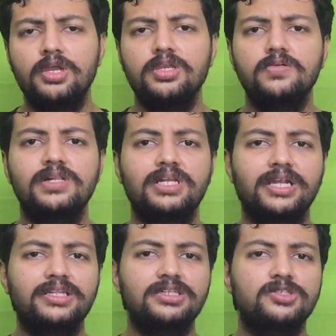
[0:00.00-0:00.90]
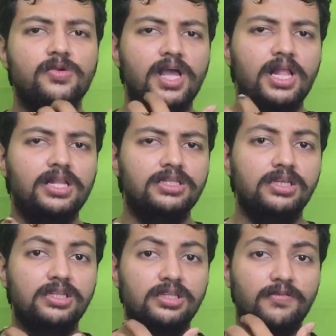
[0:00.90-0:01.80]
You will get the 12
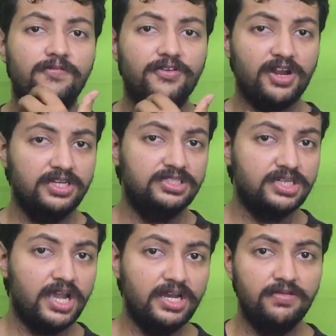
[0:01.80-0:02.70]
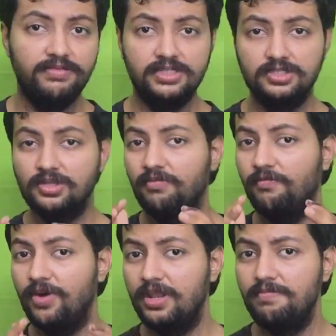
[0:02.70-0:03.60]
in the front side, which is a
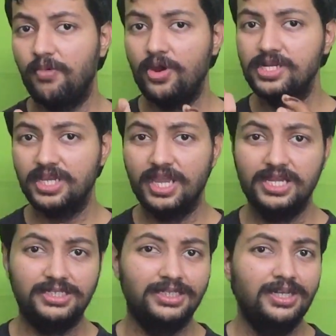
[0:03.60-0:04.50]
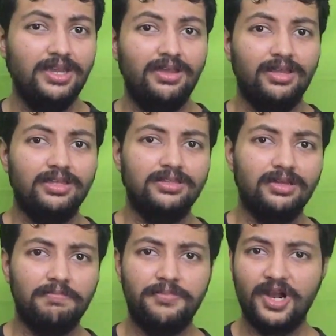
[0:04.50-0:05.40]
1.8.
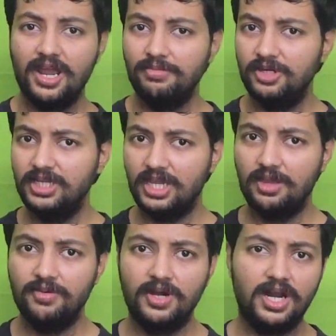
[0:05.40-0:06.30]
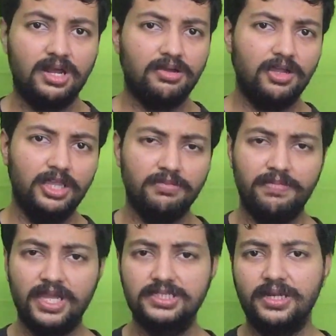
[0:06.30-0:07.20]
The primary camera in the
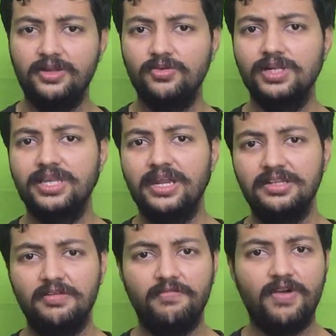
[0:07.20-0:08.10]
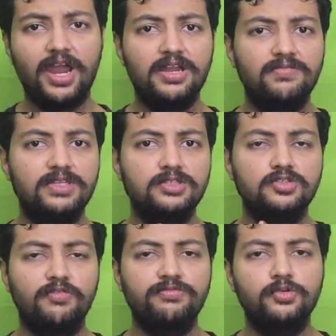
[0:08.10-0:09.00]
back side, you will get the wide, which is
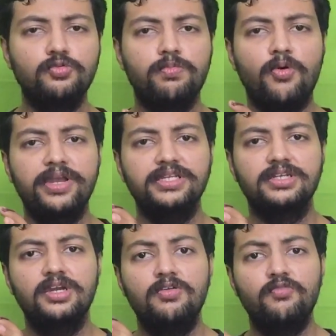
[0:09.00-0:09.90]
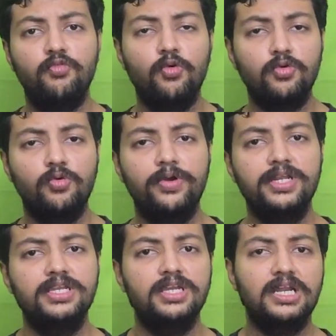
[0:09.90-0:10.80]
of 2.4 over
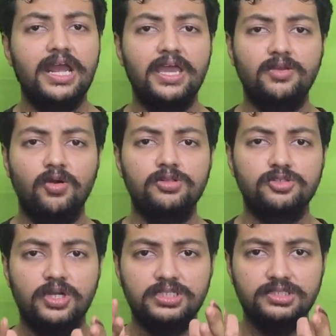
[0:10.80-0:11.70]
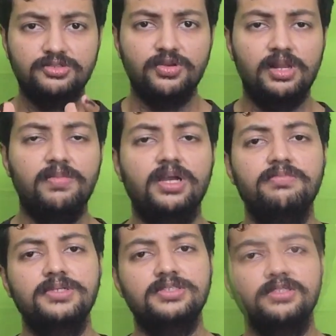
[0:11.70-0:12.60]
here, and also has the 12
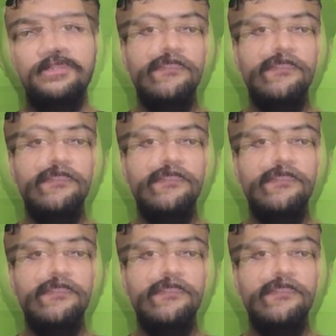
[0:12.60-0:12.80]
megapixel.